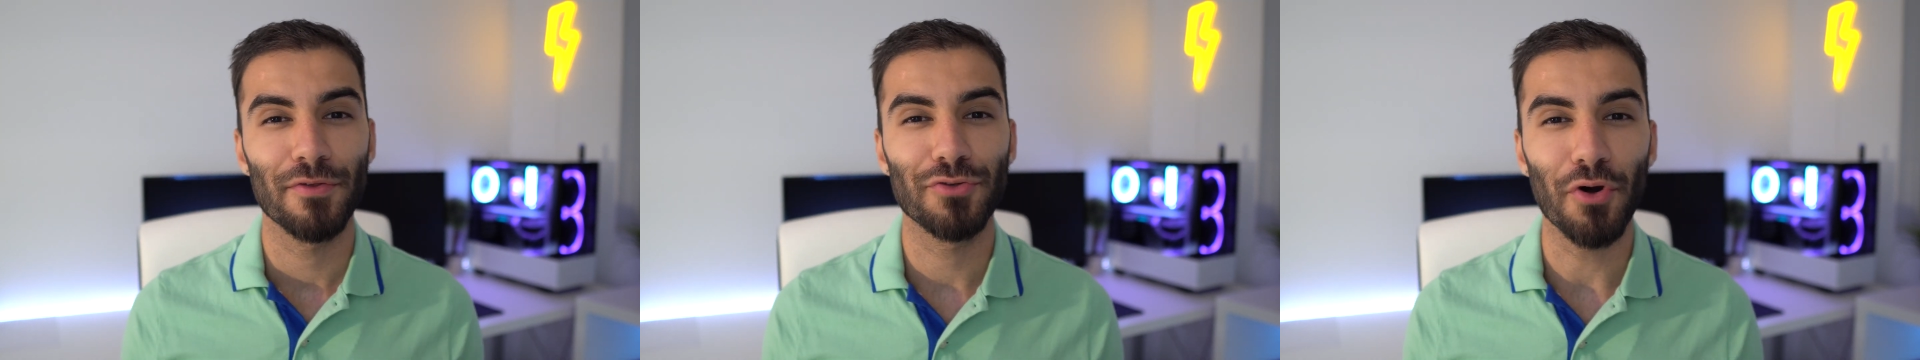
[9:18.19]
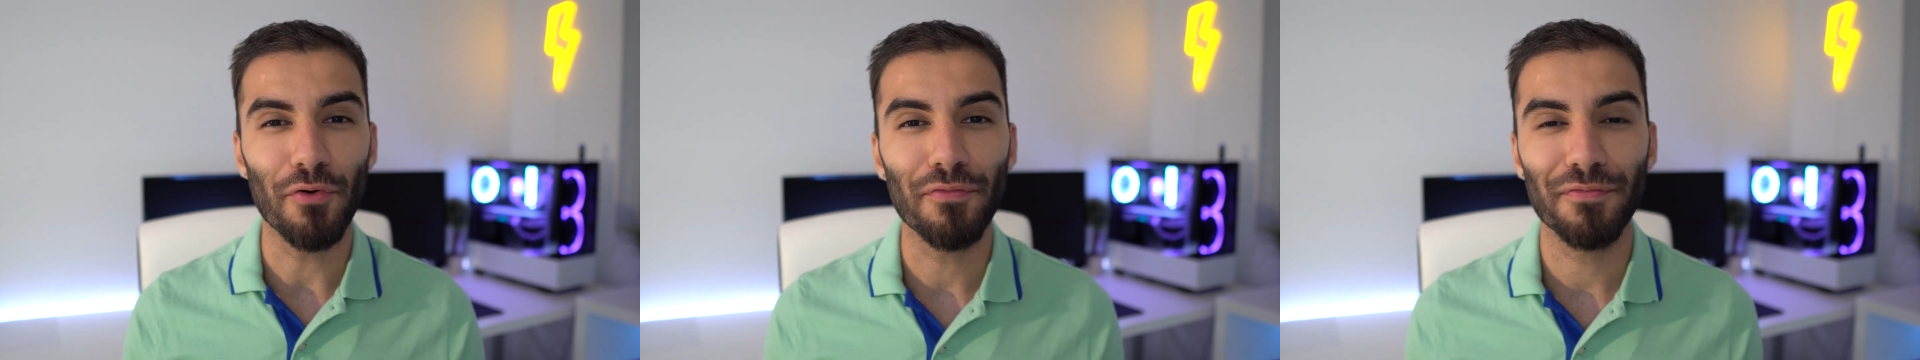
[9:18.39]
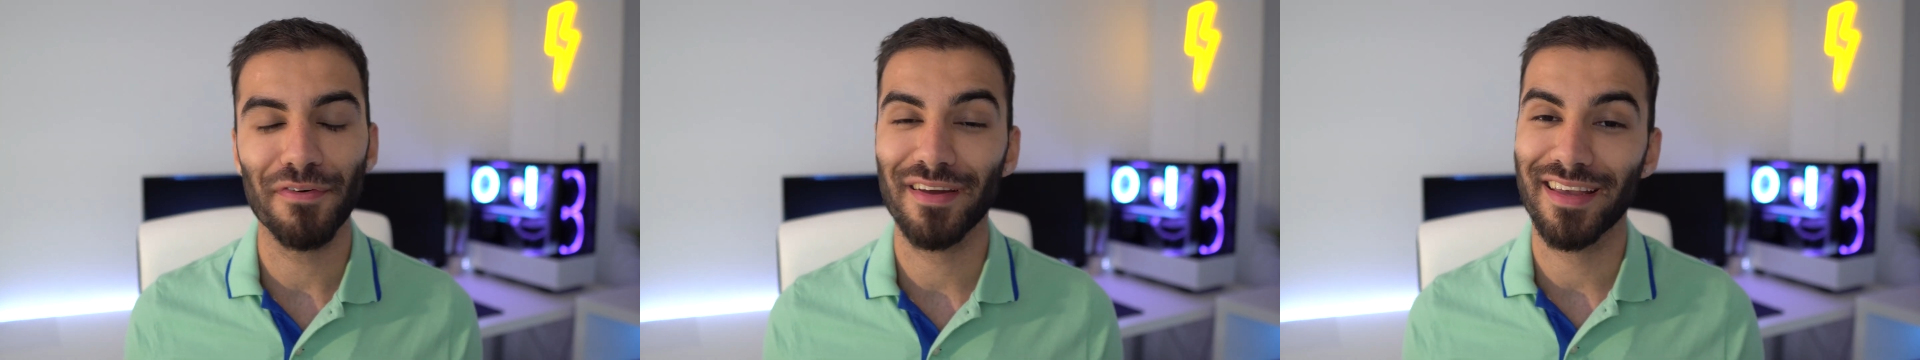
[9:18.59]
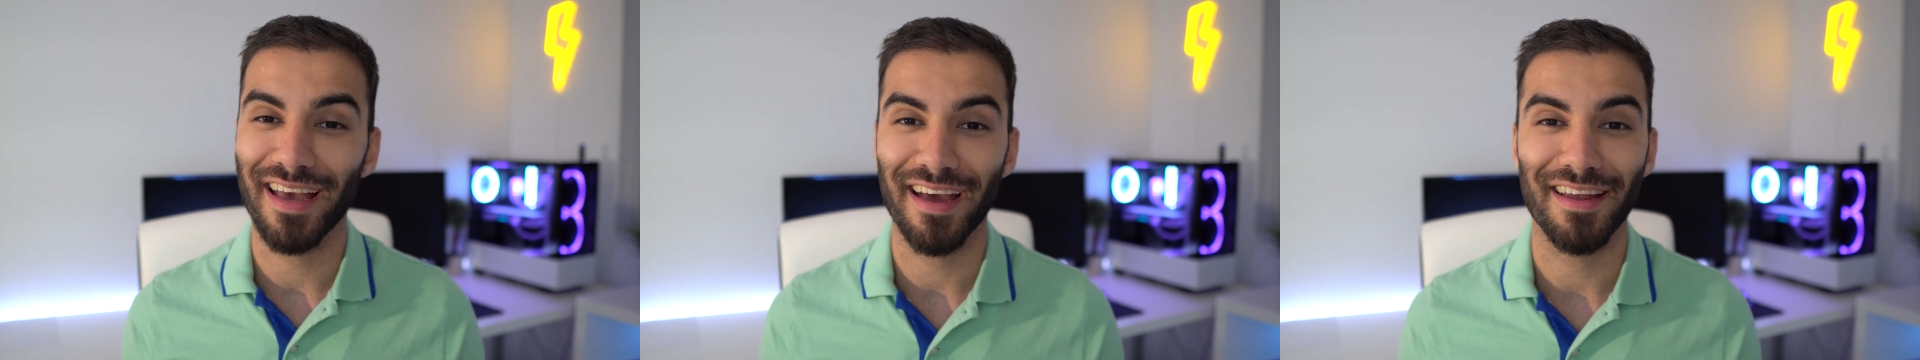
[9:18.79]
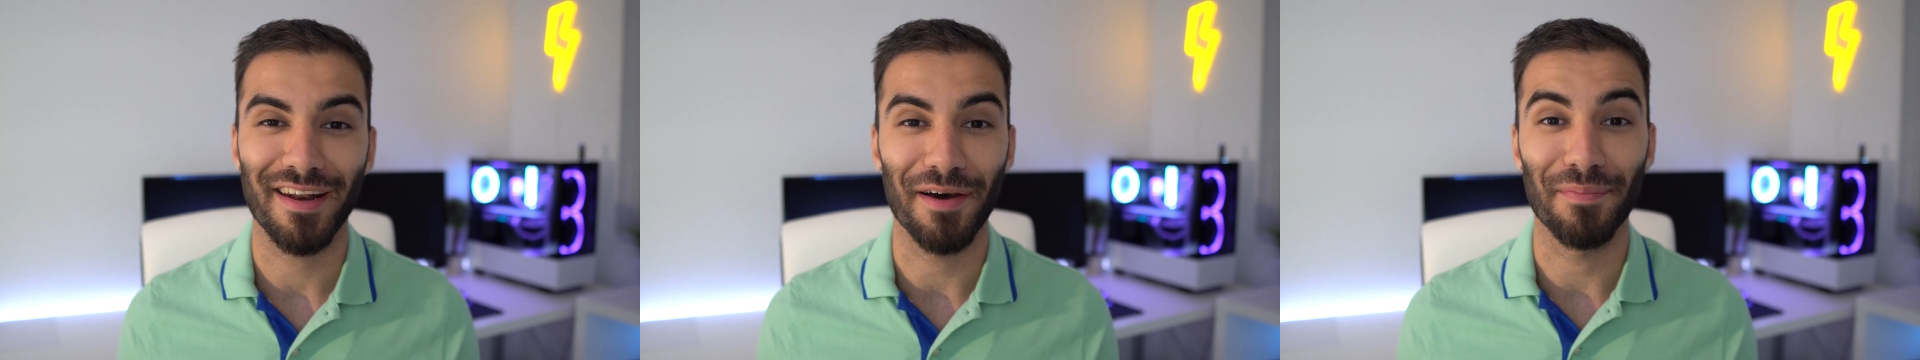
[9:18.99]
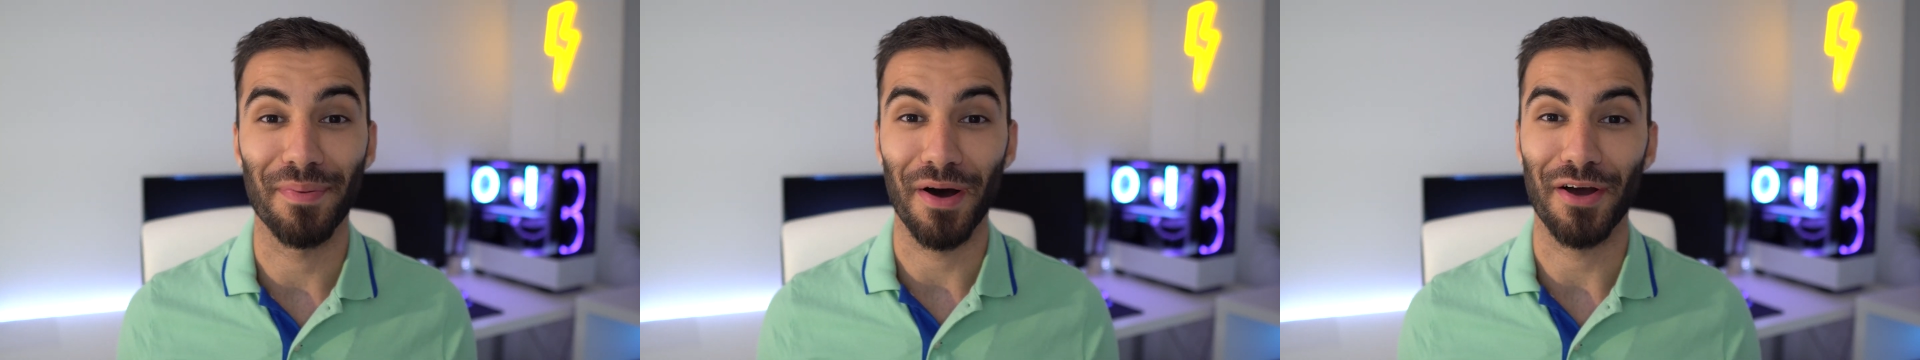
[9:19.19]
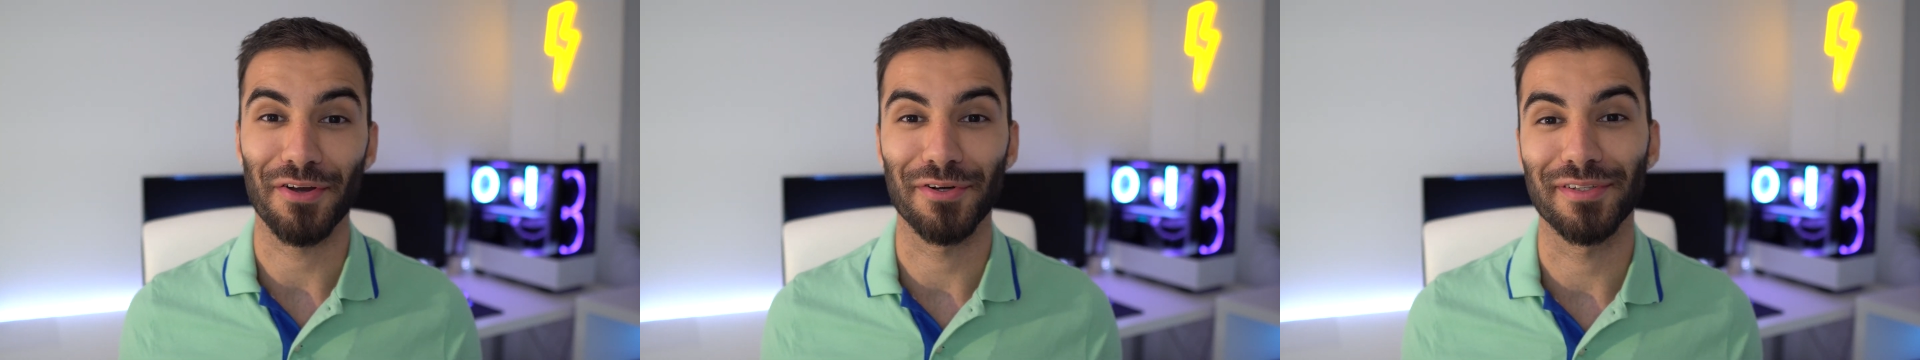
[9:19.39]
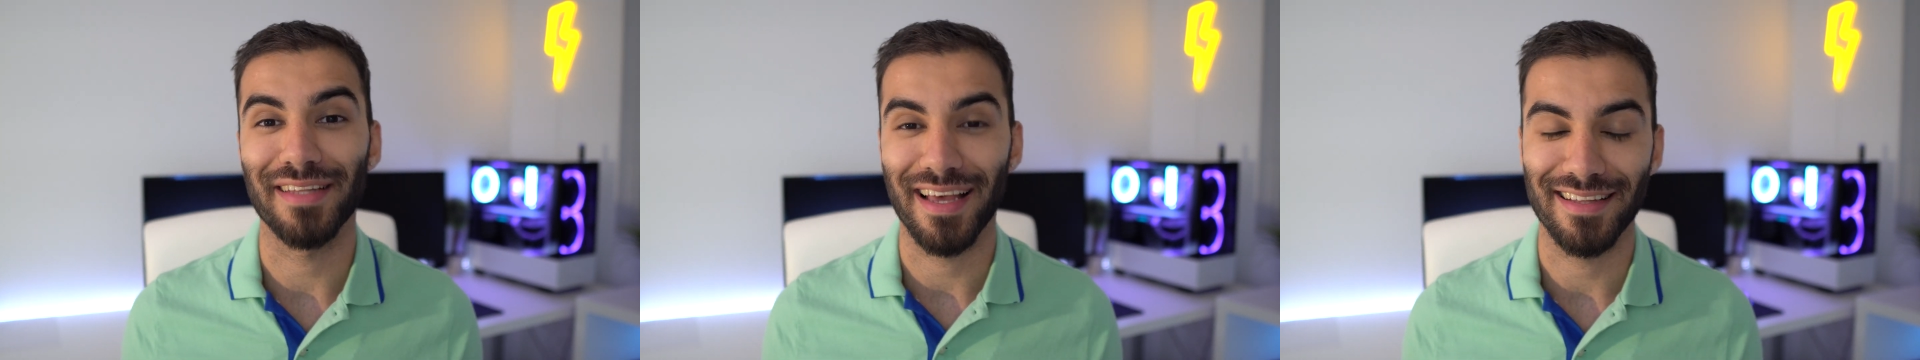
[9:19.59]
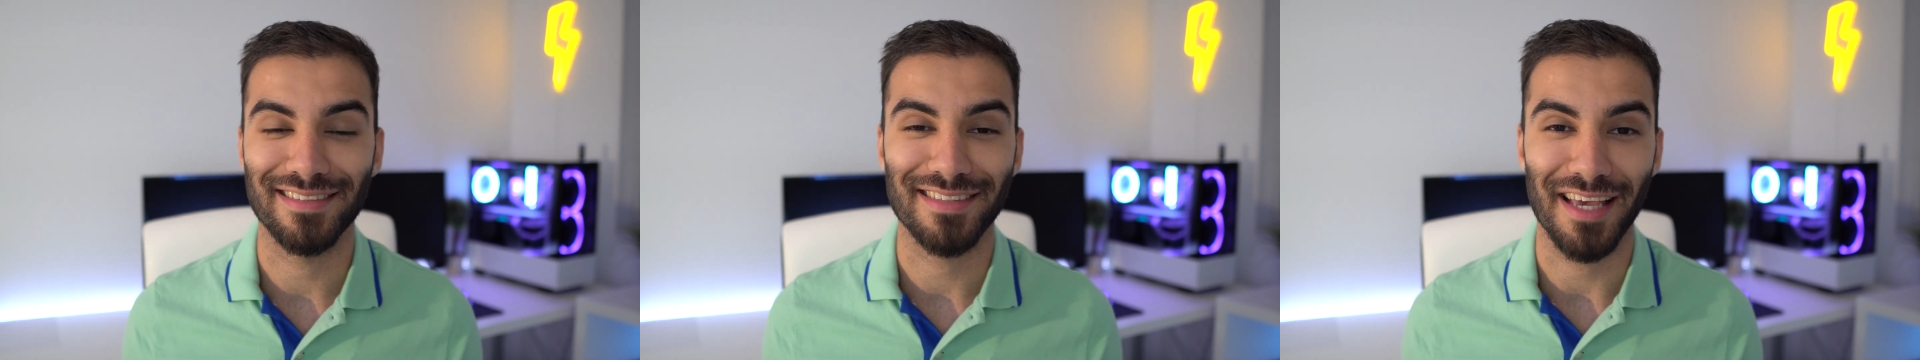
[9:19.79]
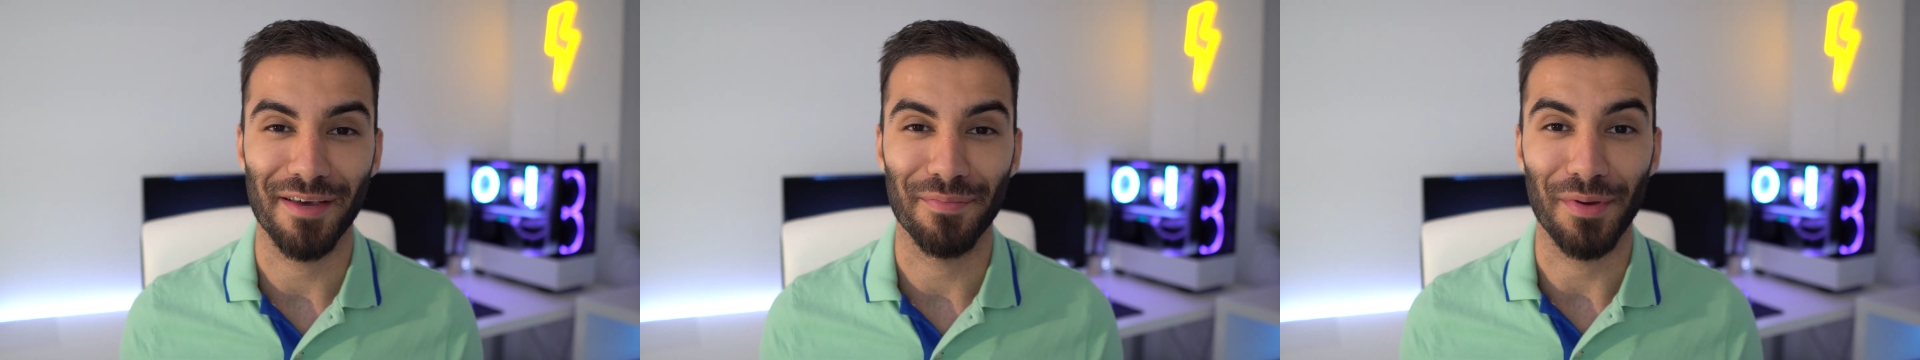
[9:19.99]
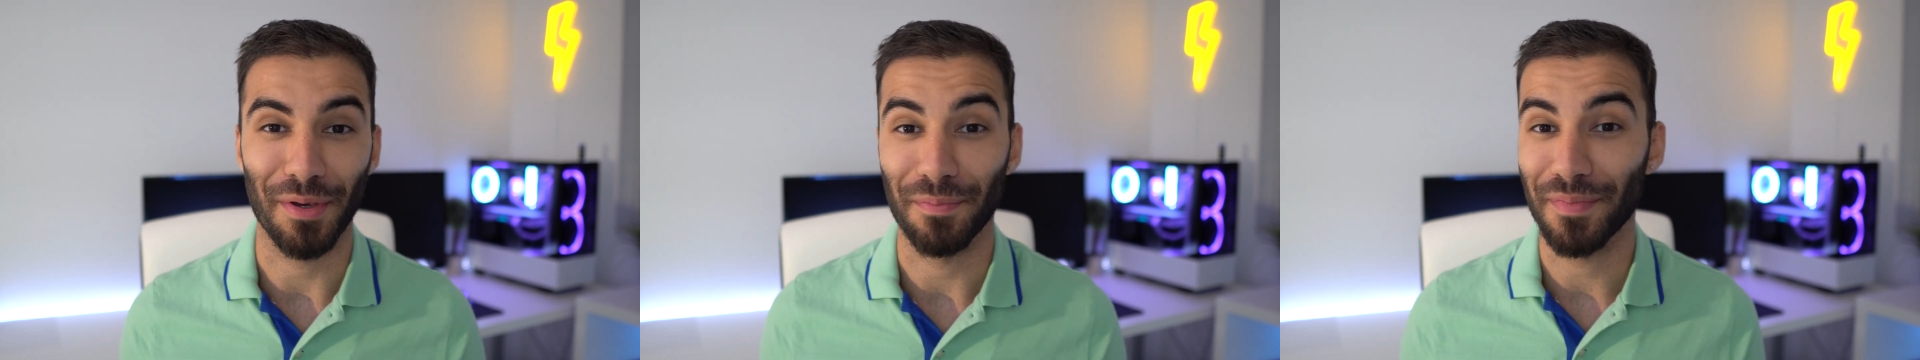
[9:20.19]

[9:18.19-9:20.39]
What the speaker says: don't forget about your landscaping,